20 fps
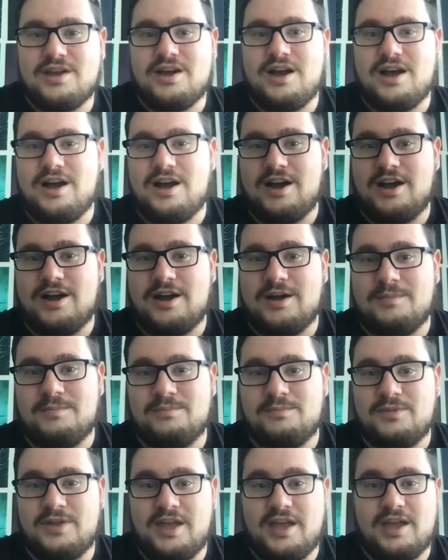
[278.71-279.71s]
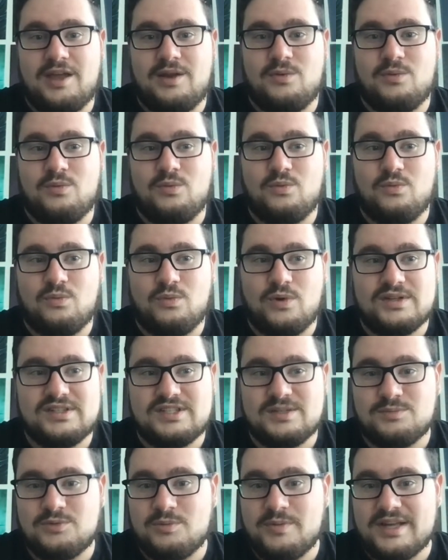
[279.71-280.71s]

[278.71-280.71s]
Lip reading: And one simple